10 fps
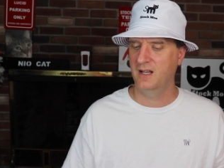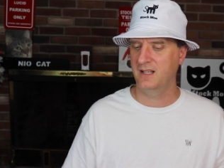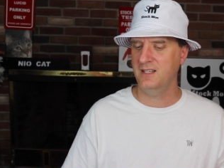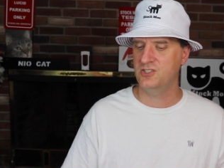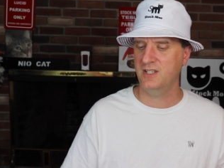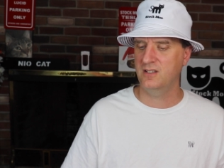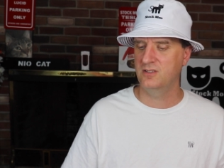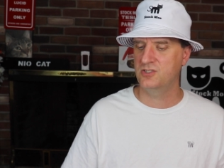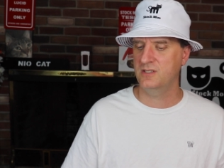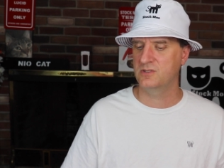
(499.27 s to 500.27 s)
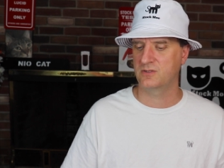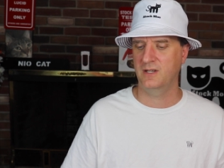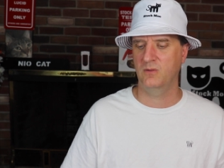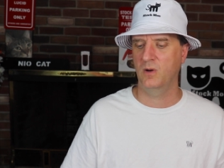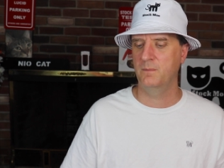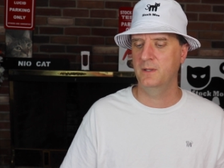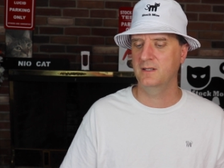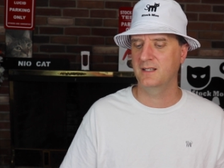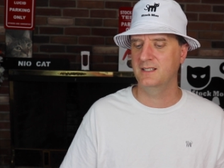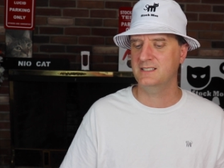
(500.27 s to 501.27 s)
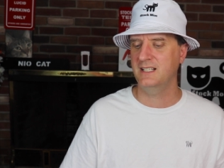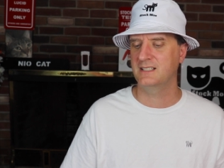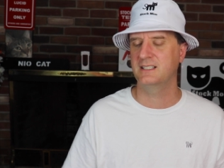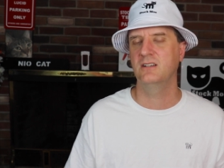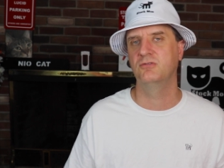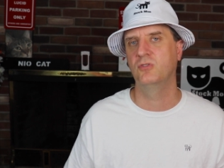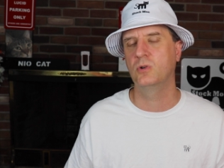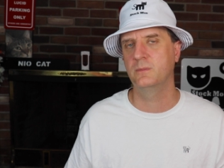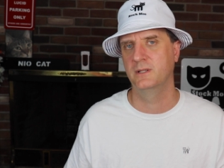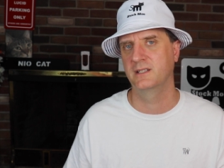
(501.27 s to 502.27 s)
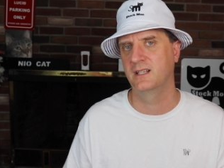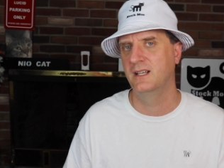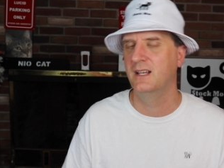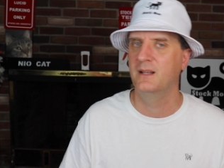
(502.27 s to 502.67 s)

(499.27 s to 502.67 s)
I think GNOG was around $1 billion. This thing is now $4 billion.